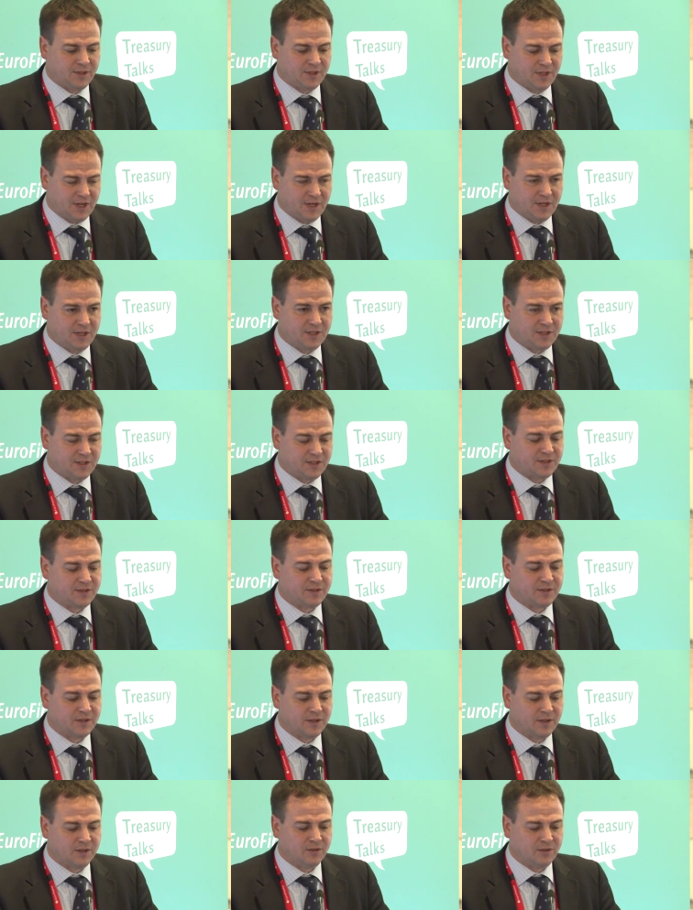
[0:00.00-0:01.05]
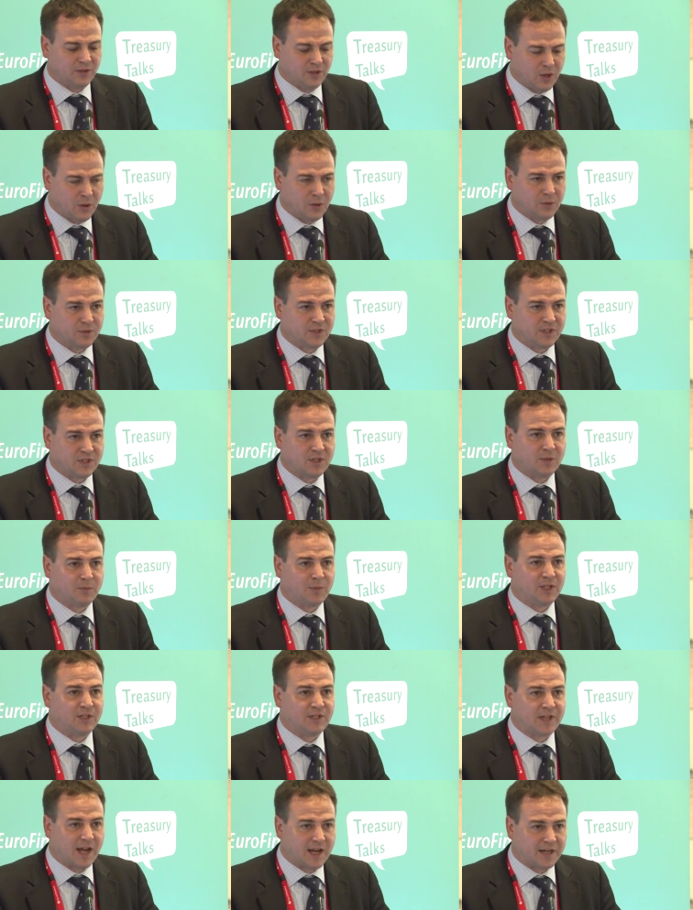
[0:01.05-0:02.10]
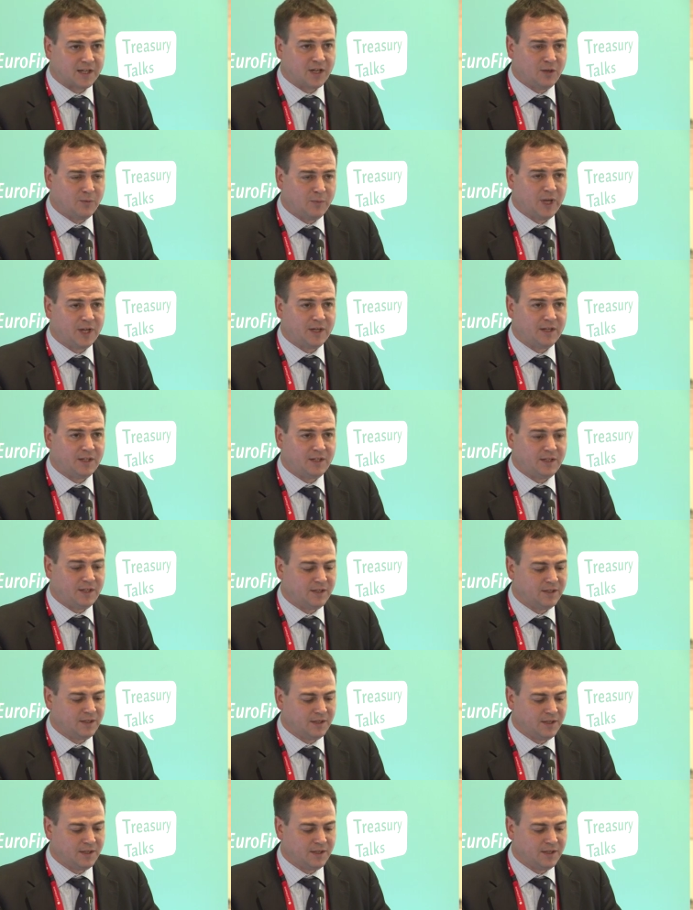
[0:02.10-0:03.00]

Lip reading: these loans to be documented